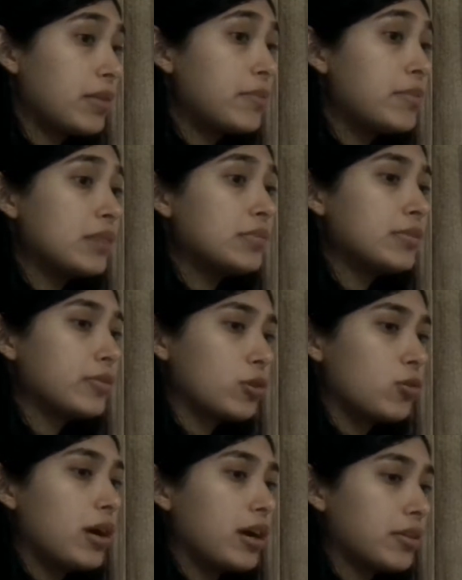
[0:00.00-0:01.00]
my minimum
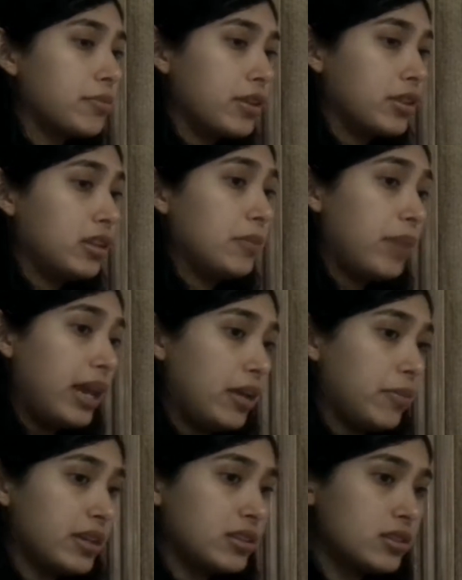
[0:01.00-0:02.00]
required monthly
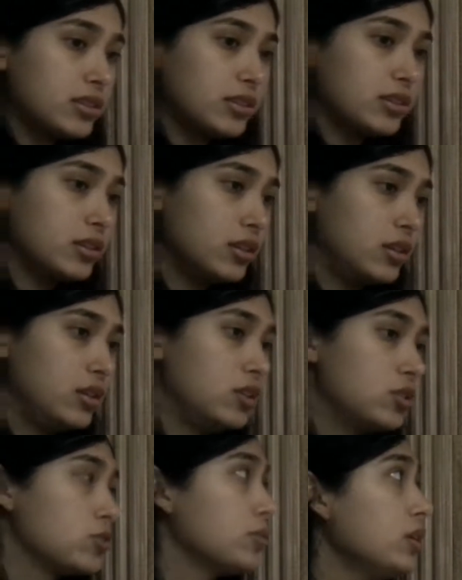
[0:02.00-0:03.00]
payment.
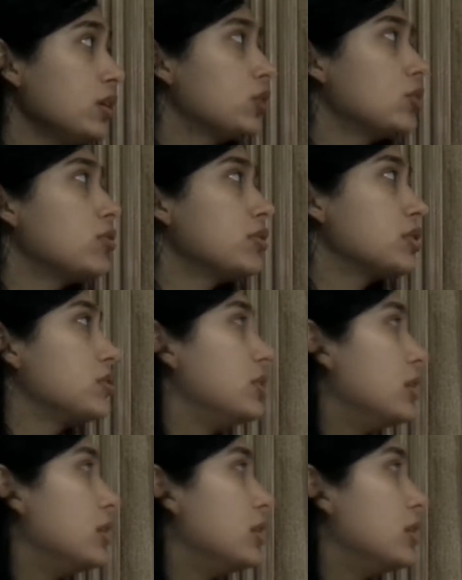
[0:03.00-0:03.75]
So we're going to go